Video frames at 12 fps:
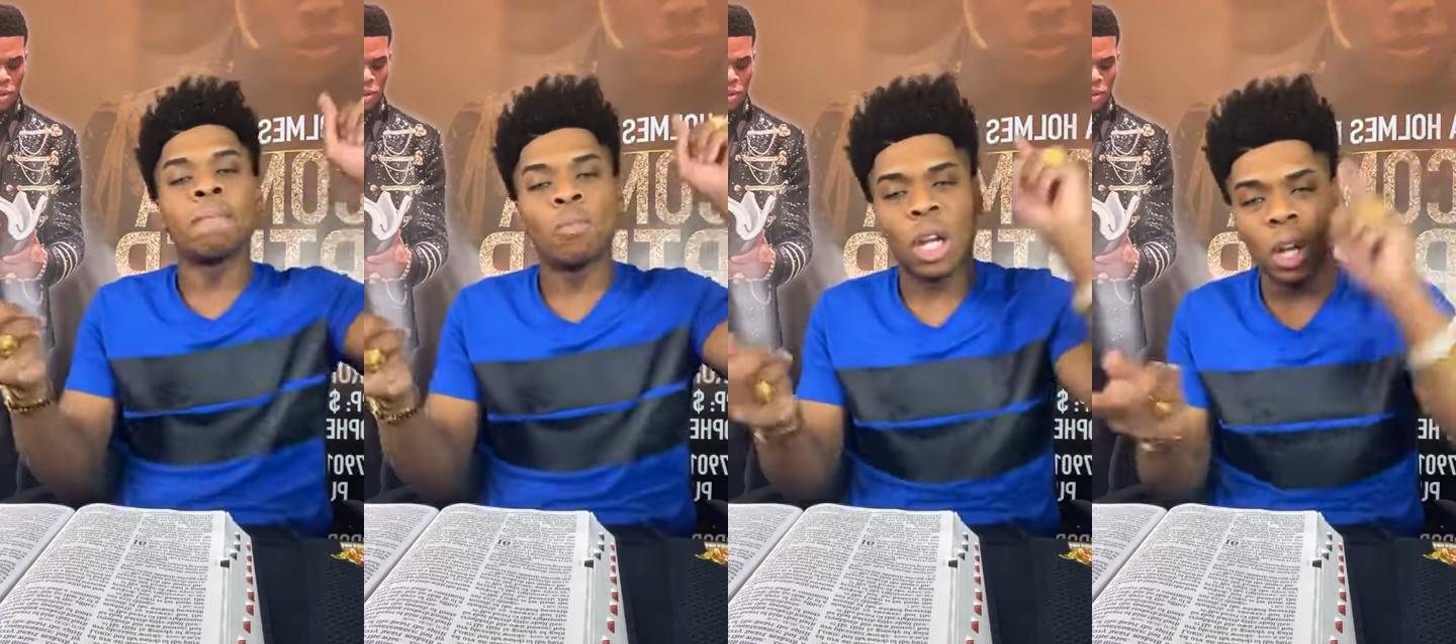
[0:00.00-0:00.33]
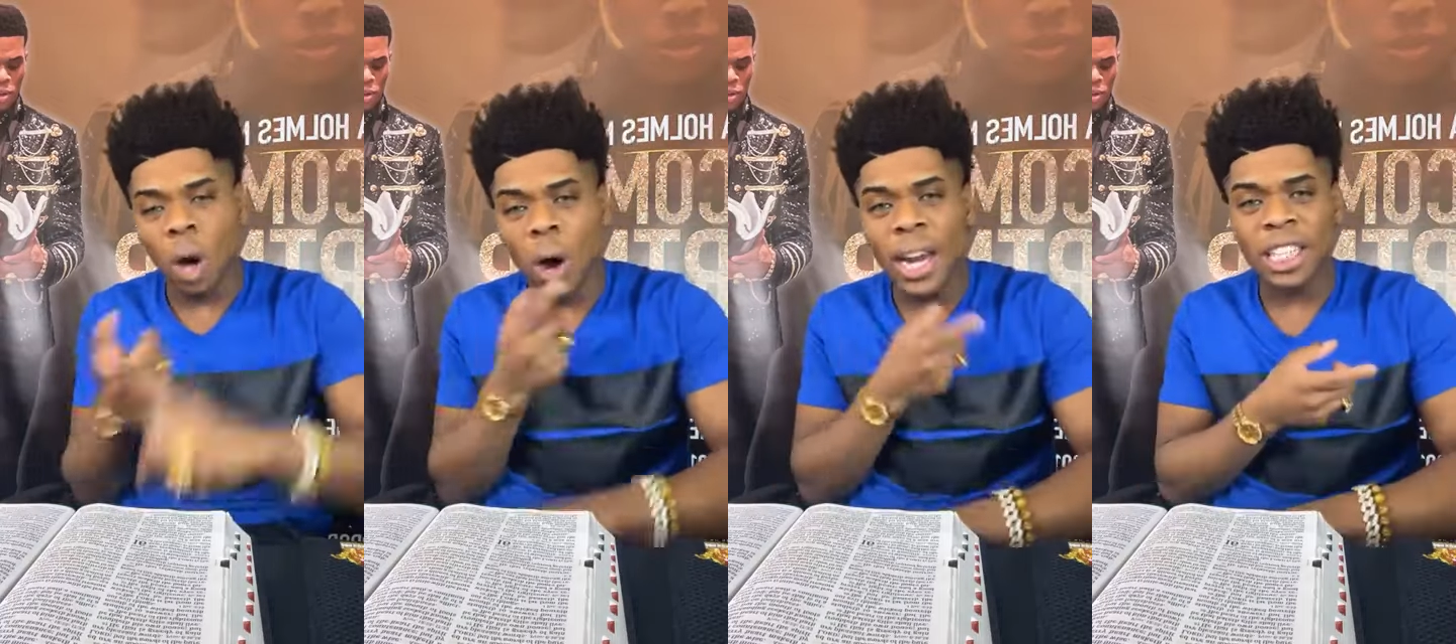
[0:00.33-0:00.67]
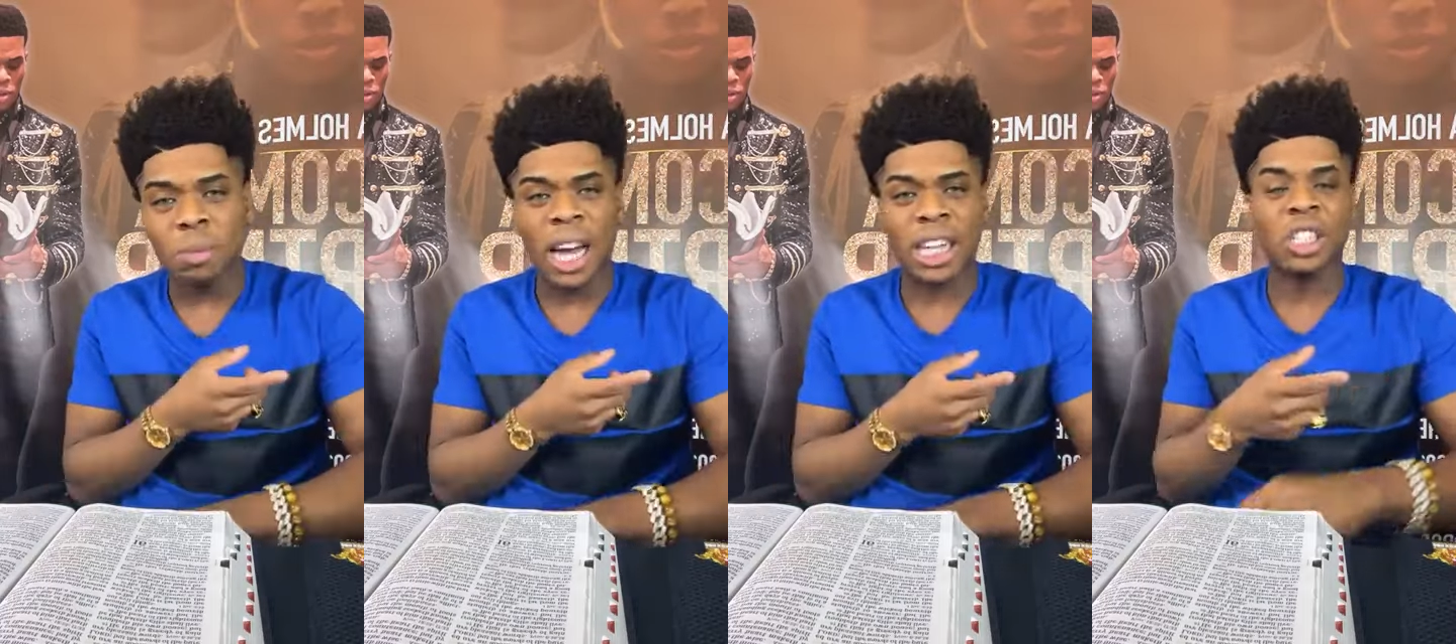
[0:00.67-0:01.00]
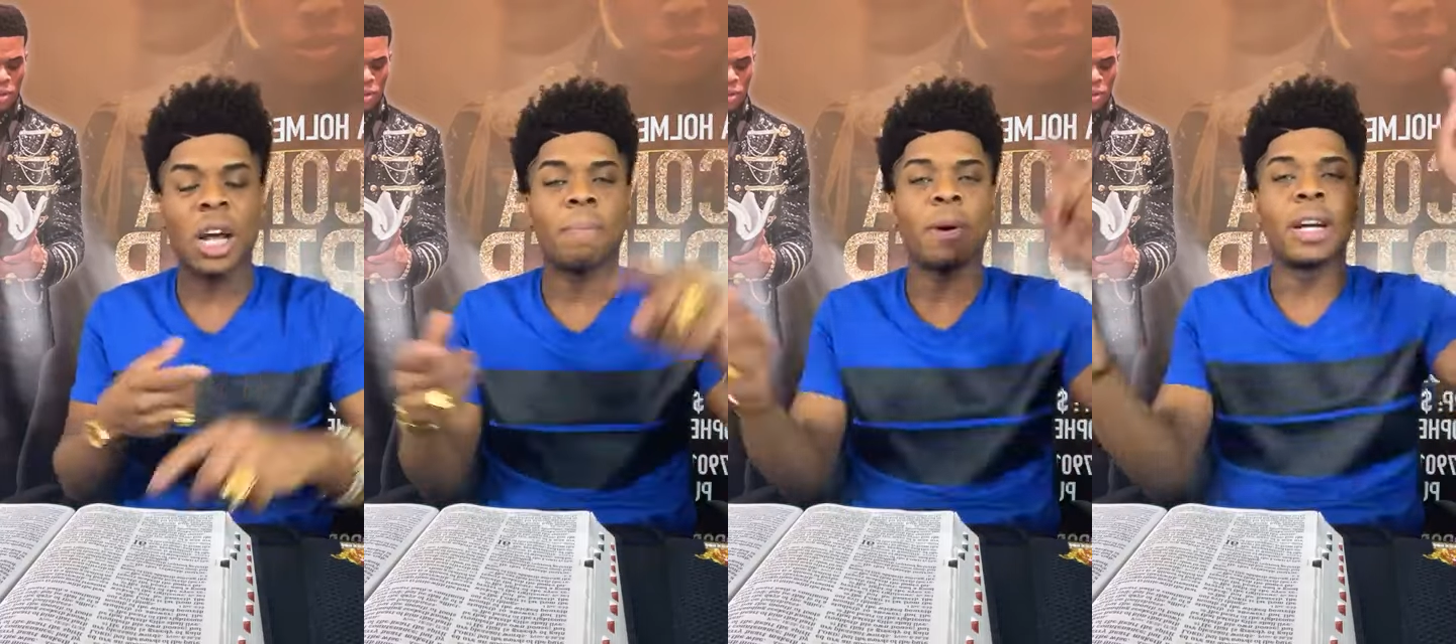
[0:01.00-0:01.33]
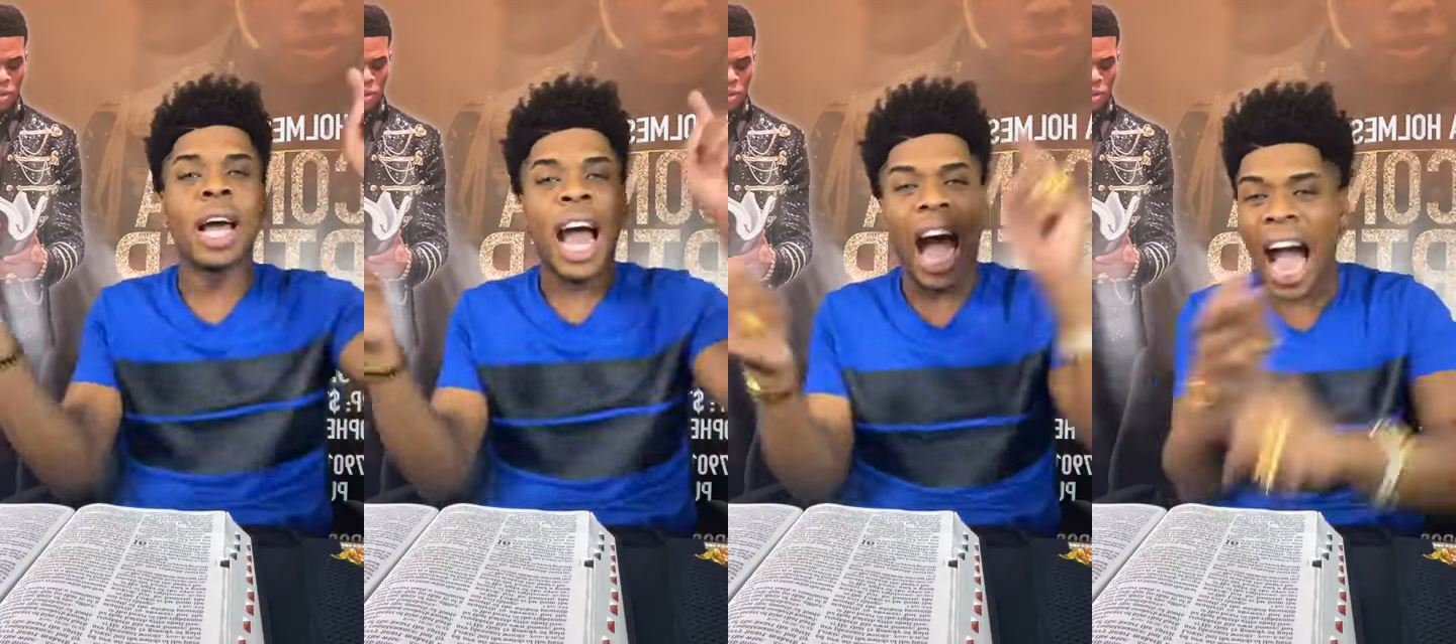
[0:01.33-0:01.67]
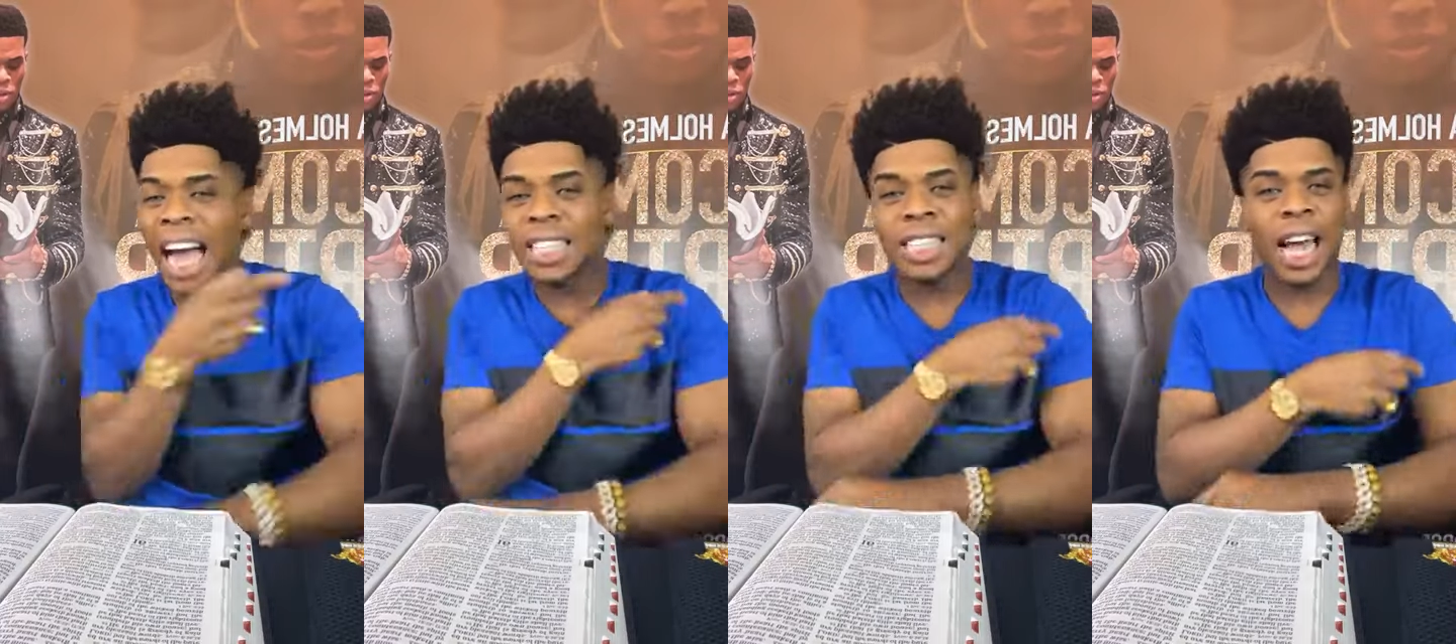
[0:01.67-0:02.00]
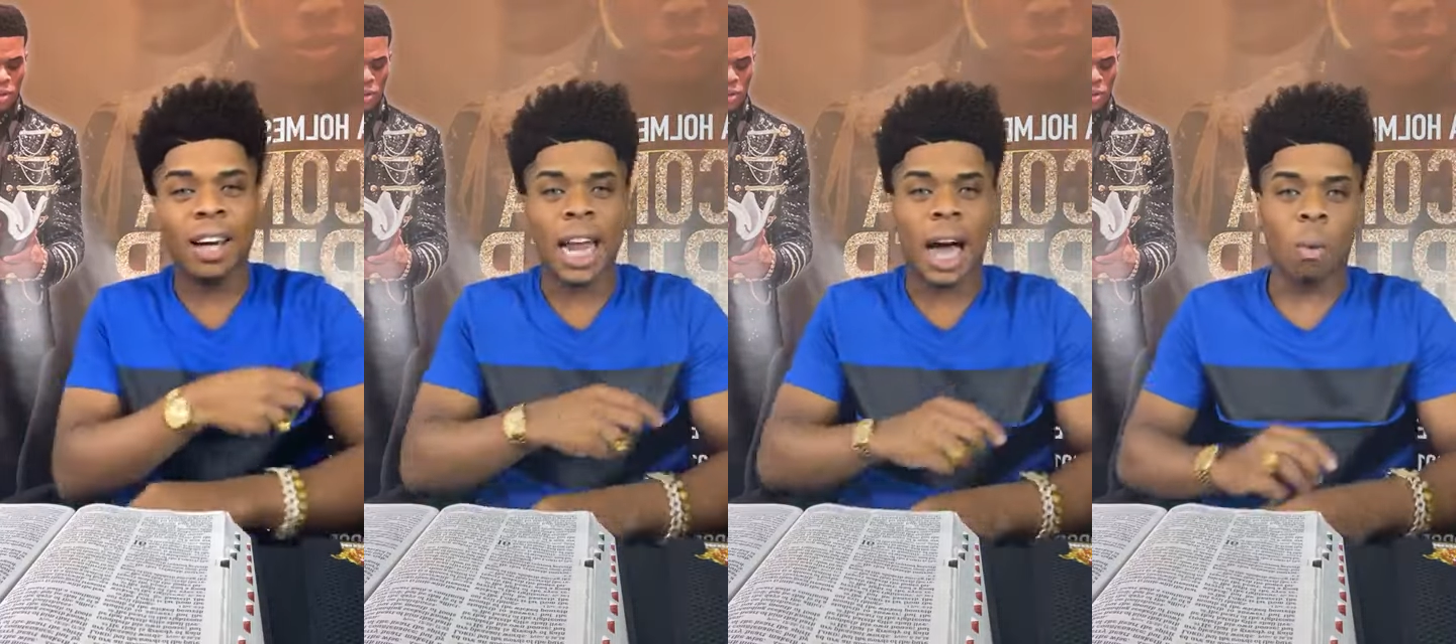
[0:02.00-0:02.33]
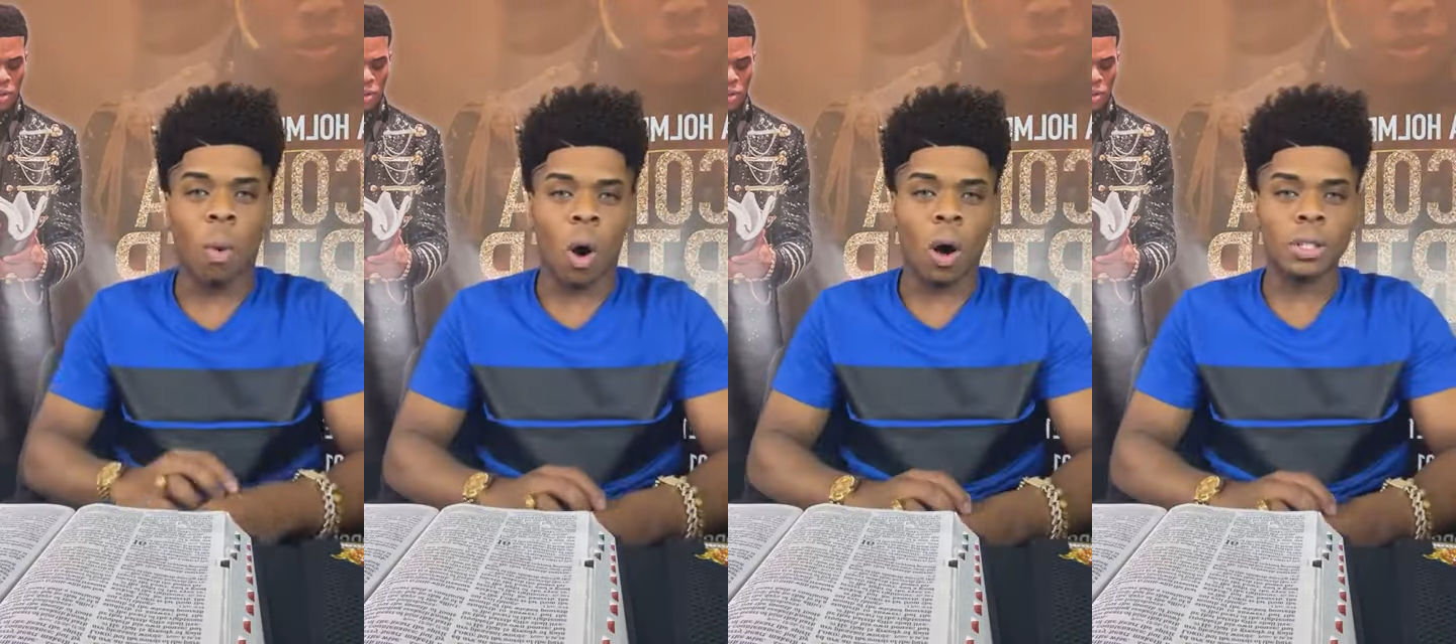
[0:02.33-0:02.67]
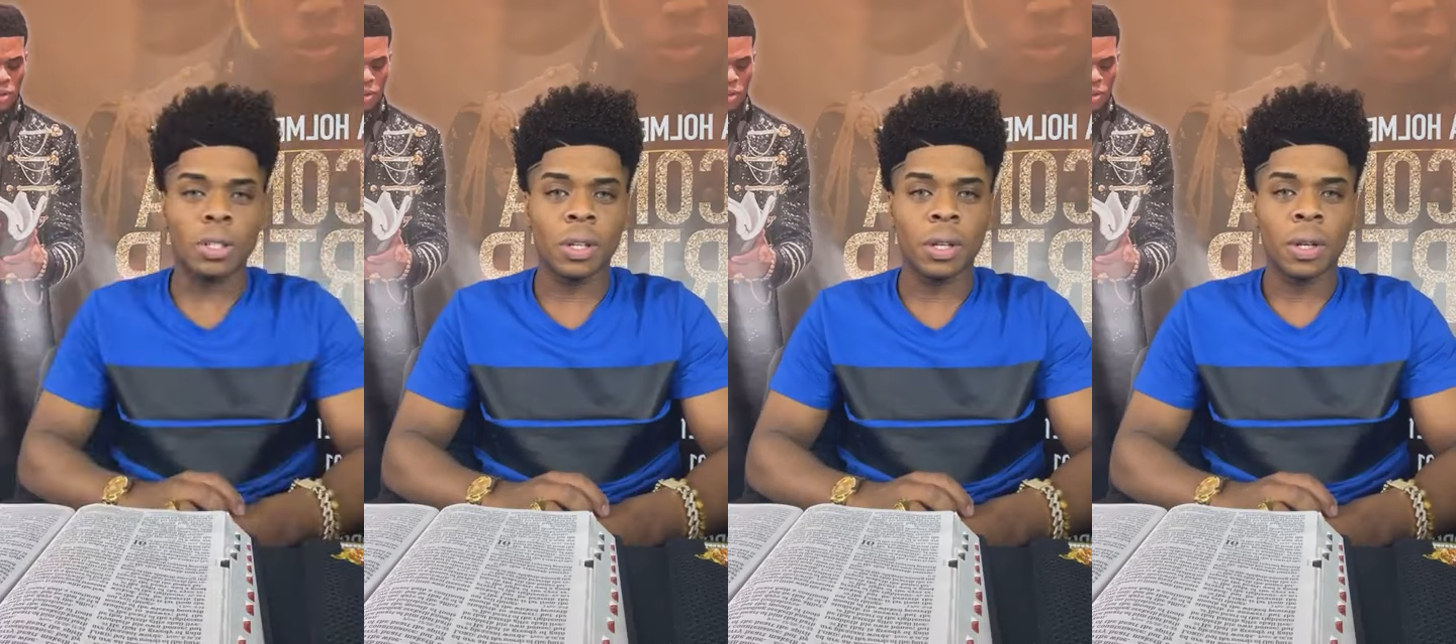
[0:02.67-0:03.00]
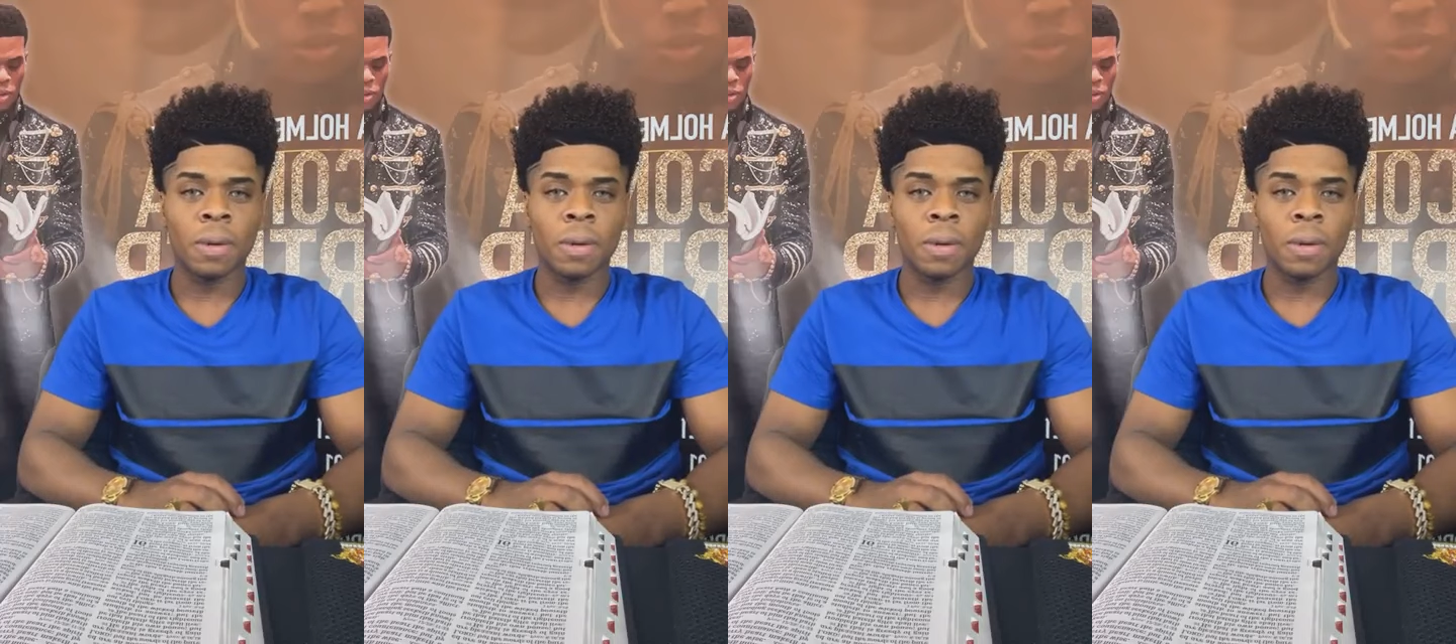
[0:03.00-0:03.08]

the Lord is my shepherd. I shall not want.